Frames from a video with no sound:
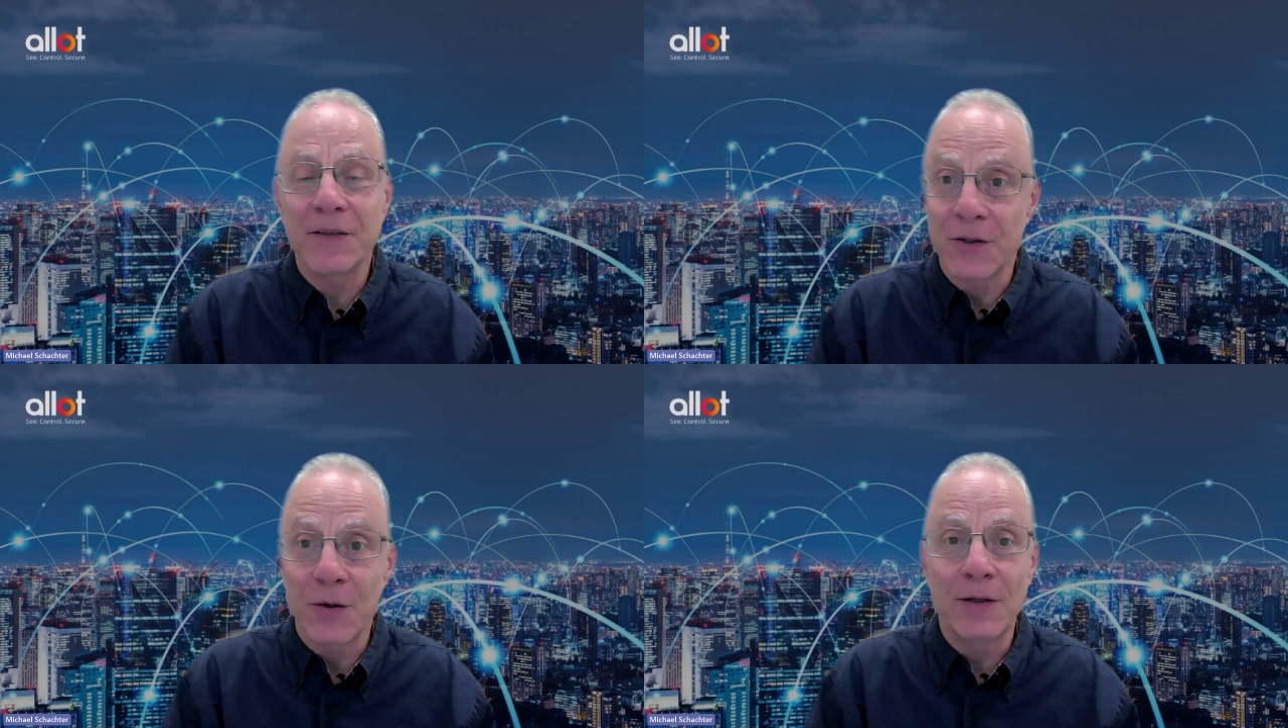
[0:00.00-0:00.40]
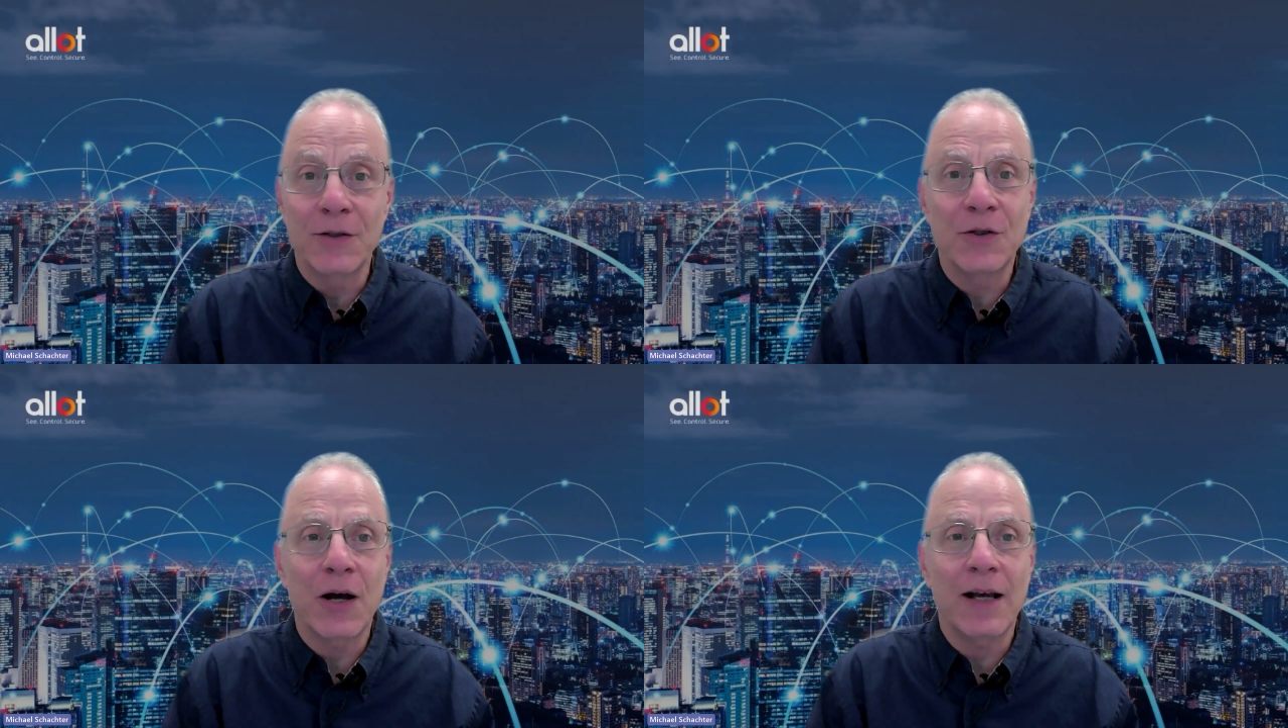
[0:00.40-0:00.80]
hear so
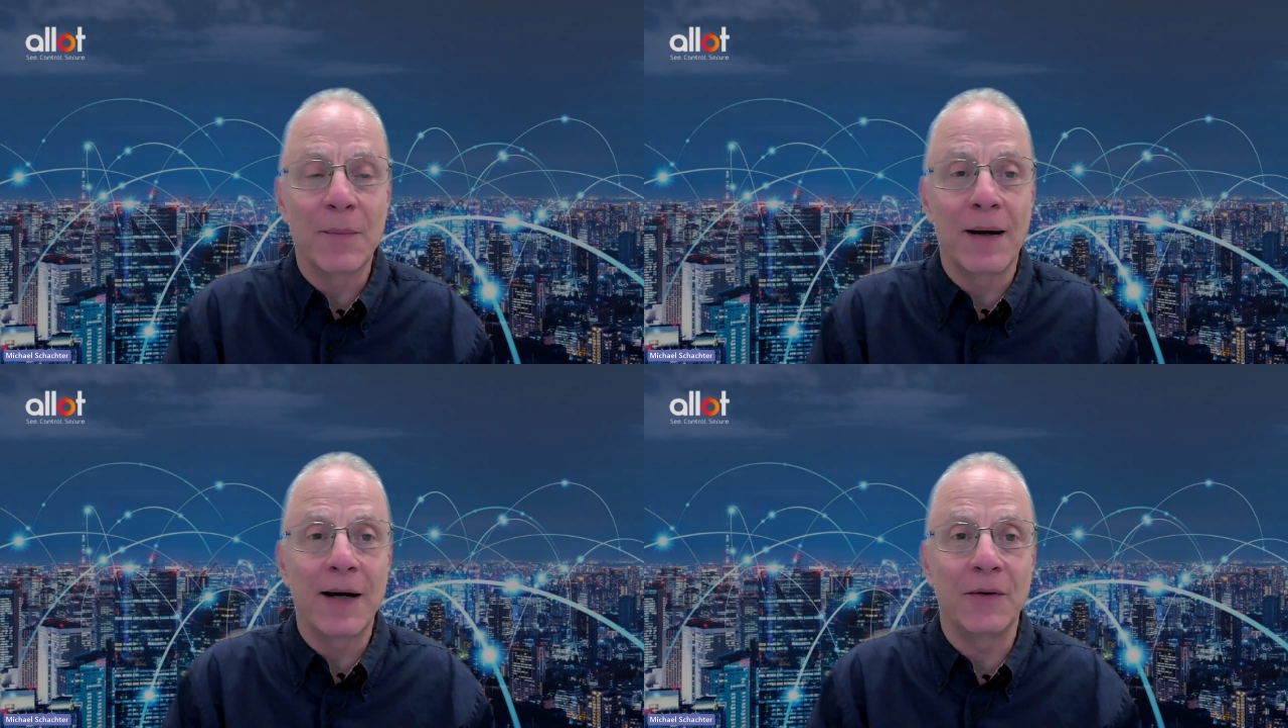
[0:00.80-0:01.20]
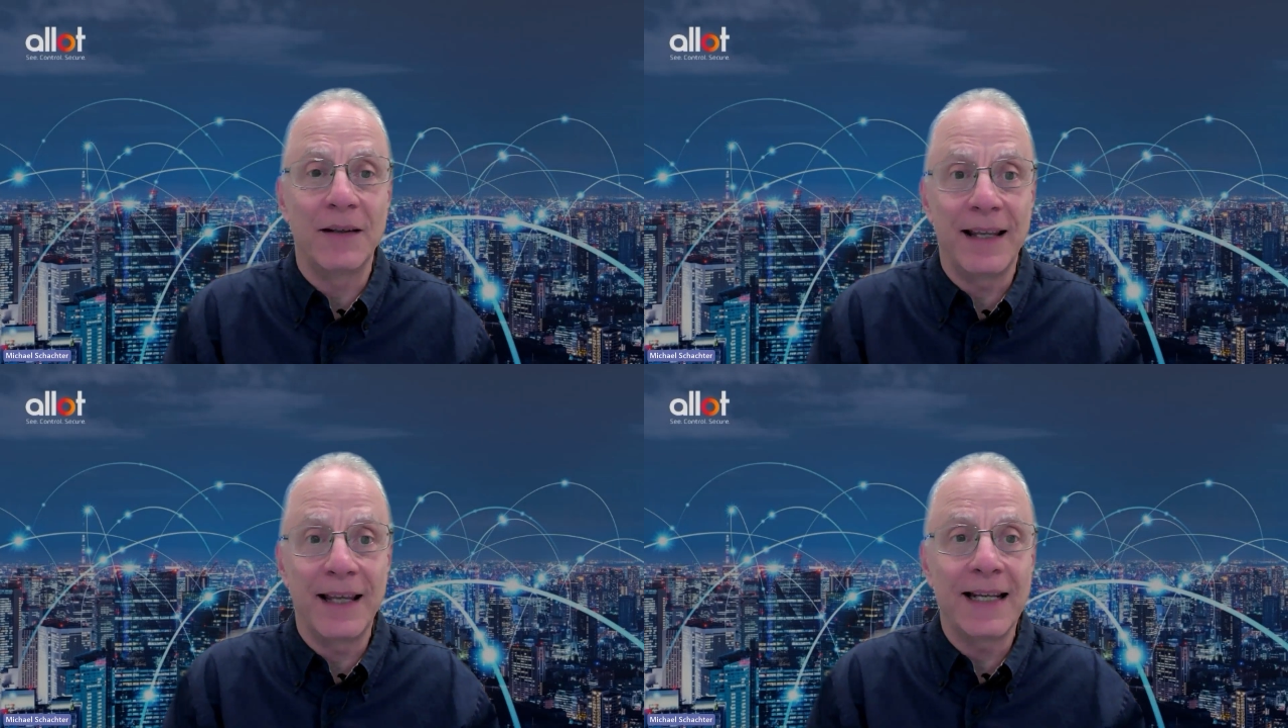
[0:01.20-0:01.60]
much talk
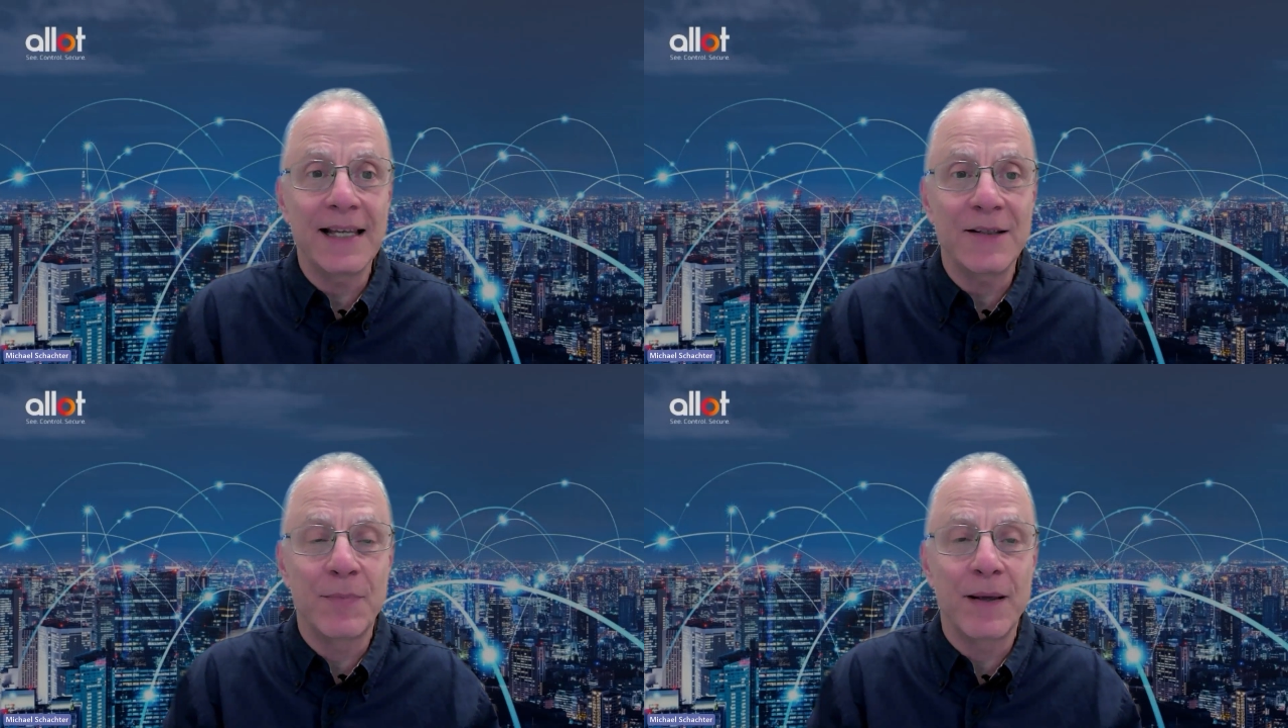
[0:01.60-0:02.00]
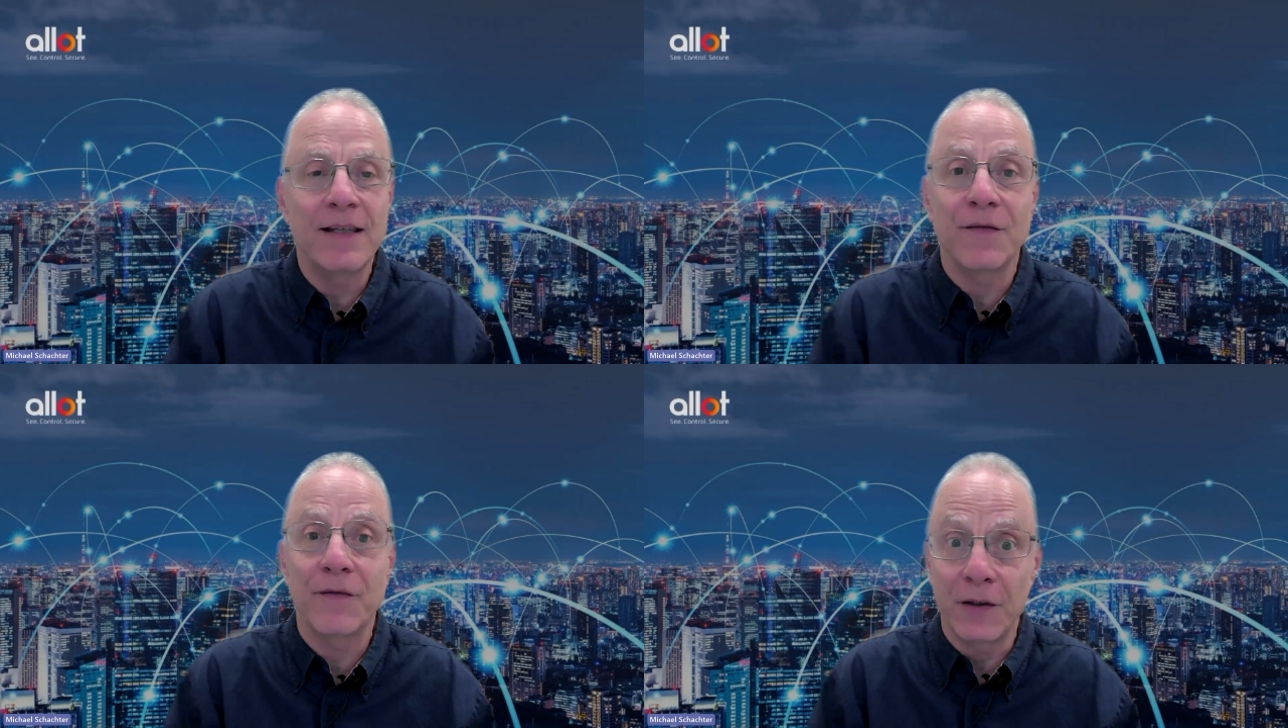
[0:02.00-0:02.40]
about
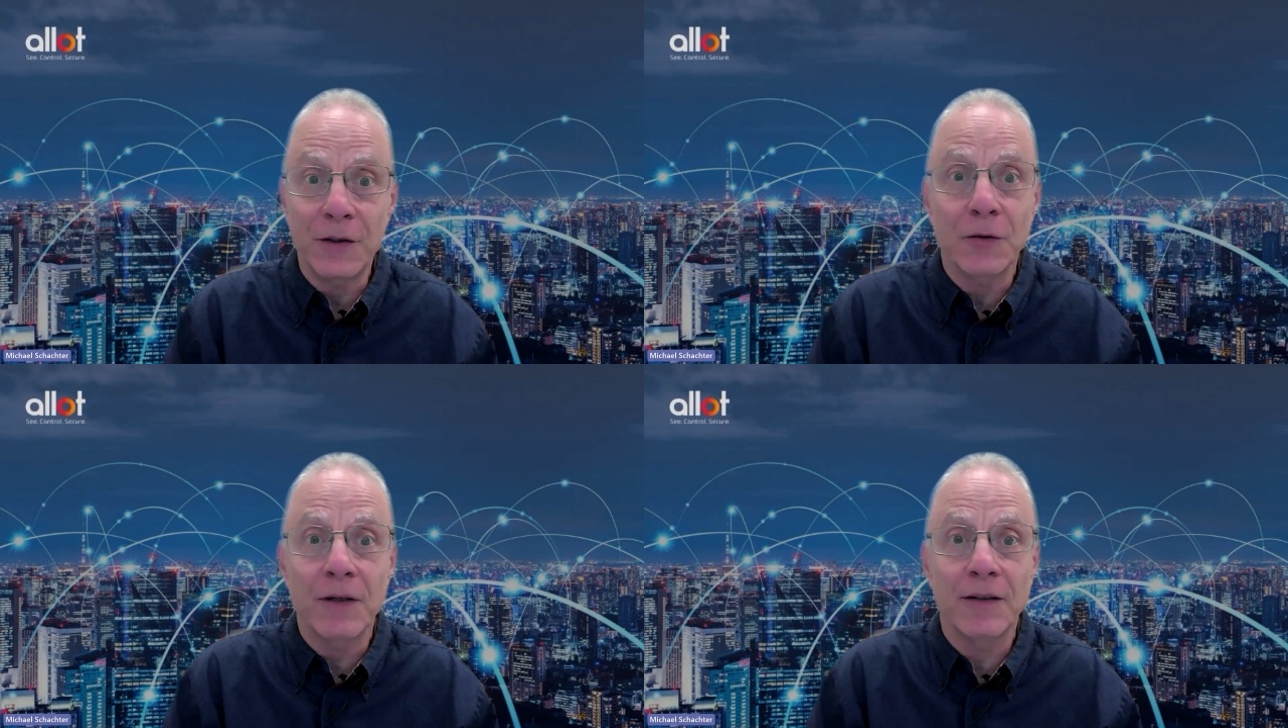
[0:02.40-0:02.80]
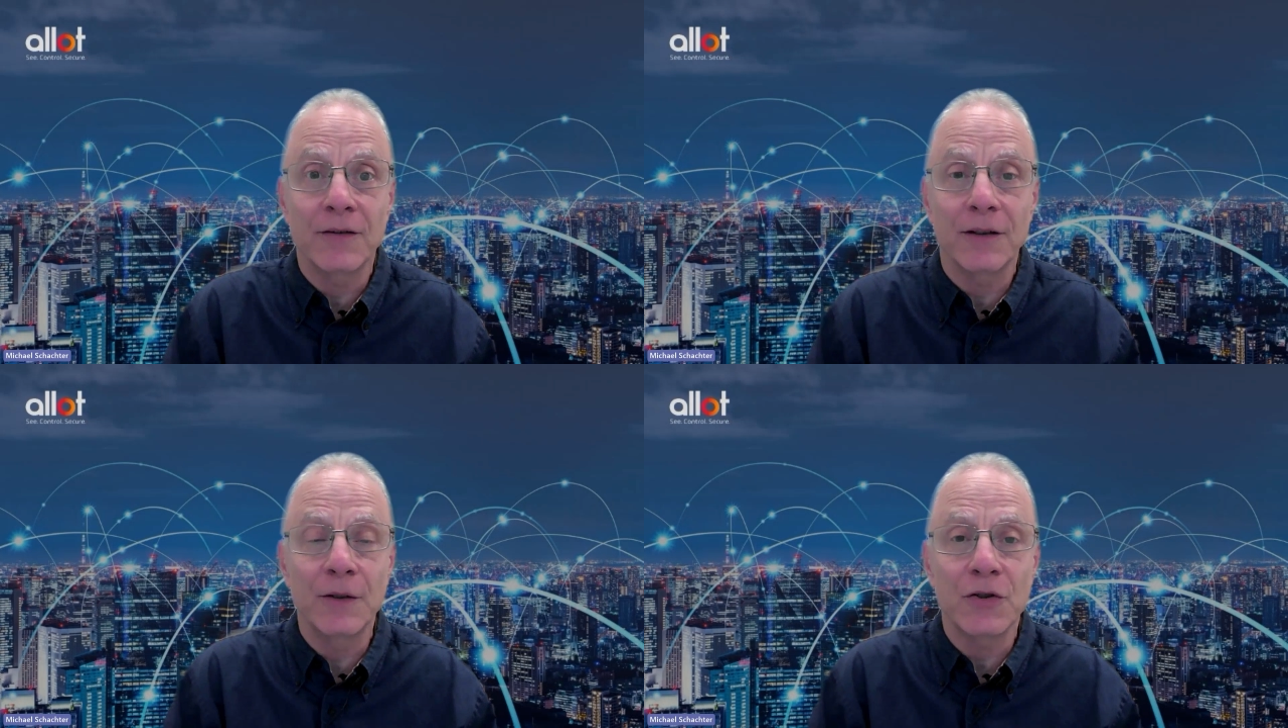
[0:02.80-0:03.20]
DNS-based filtering
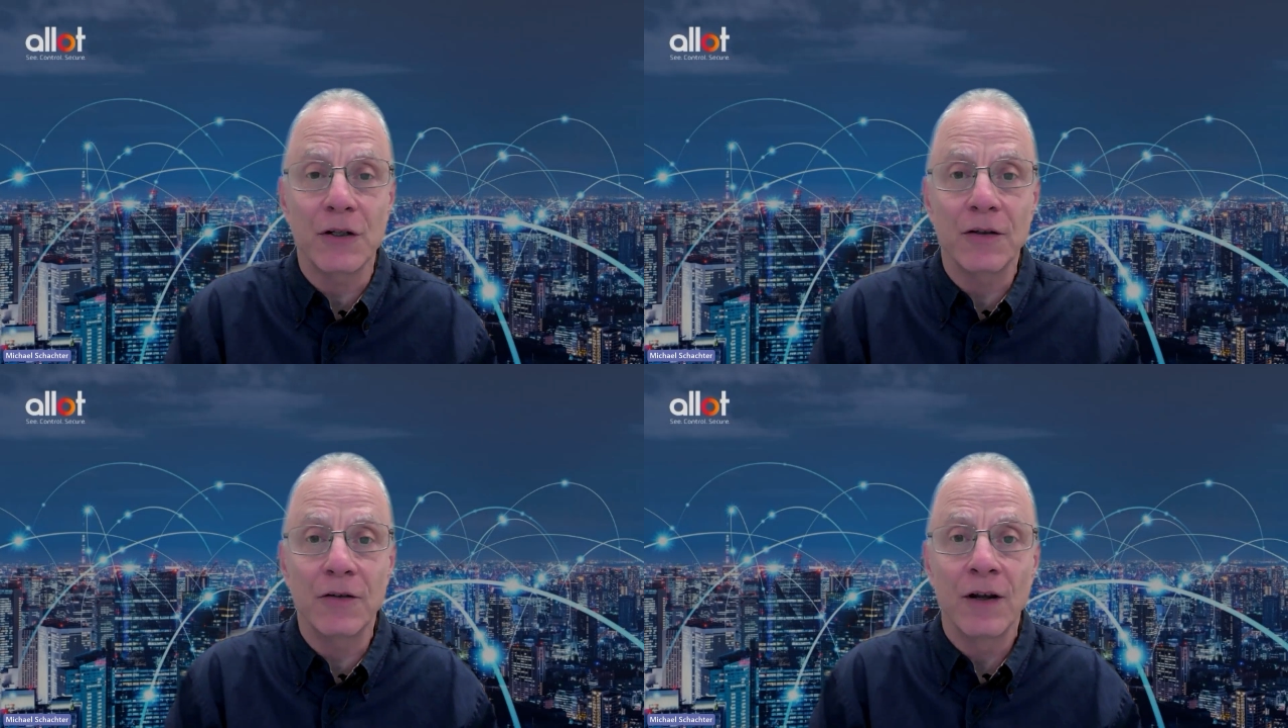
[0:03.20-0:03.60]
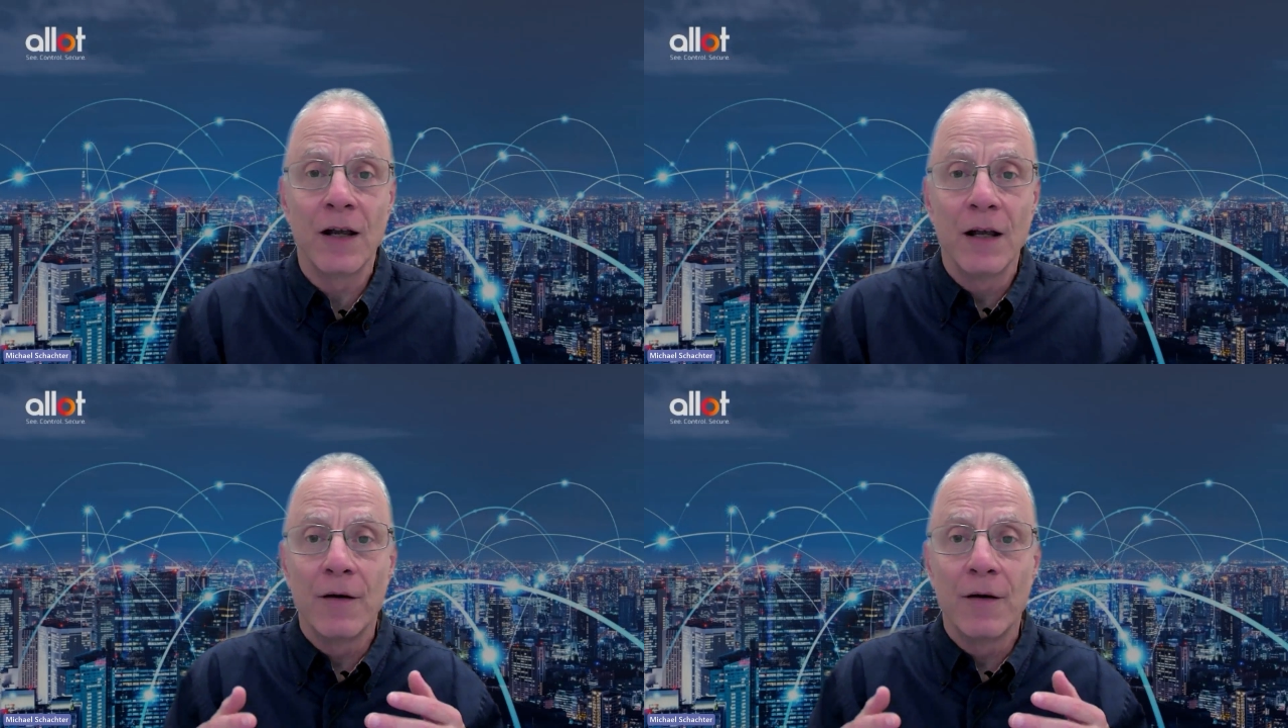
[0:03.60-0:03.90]
solutions